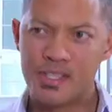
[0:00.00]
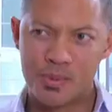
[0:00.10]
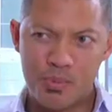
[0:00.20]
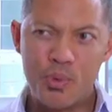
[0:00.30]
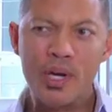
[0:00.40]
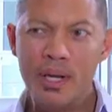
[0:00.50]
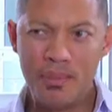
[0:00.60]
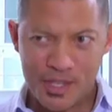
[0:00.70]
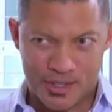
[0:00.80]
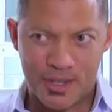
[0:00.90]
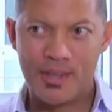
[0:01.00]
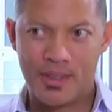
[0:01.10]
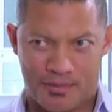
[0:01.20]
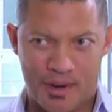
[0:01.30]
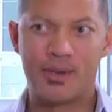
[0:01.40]
that's pretty much
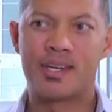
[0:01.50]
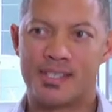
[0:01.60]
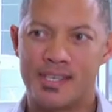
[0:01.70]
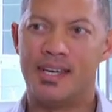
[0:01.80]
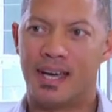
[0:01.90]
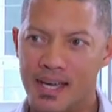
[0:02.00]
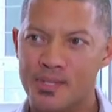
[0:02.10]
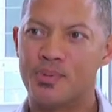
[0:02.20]
the focus here